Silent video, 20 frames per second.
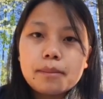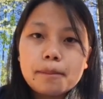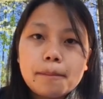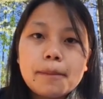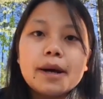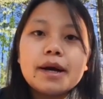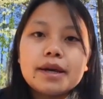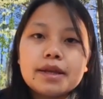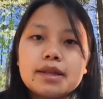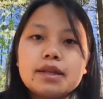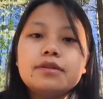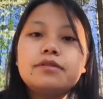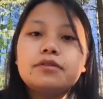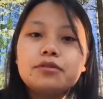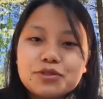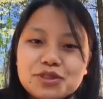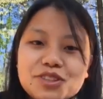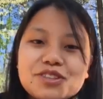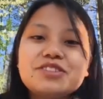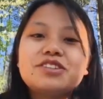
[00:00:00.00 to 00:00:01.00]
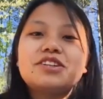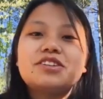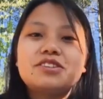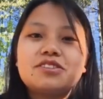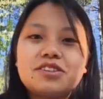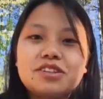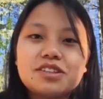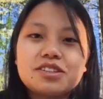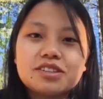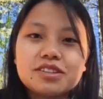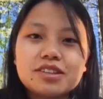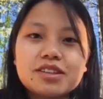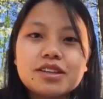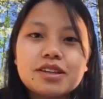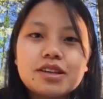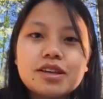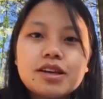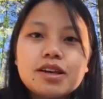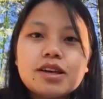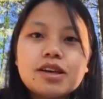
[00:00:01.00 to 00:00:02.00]
by the future generation.
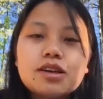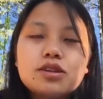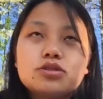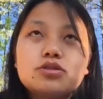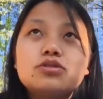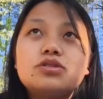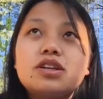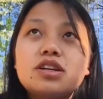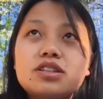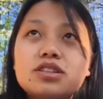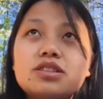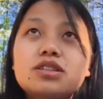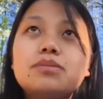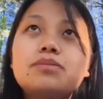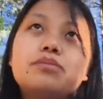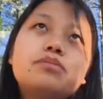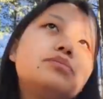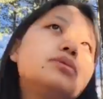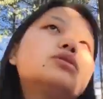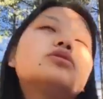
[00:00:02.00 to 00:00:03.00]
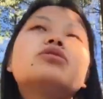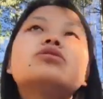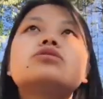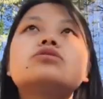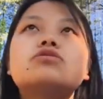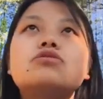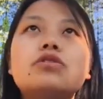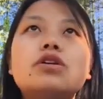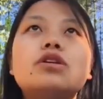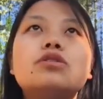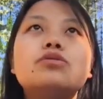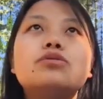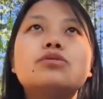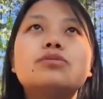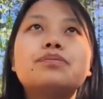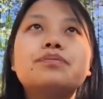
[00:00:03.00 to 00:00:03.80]
So that is the becost value.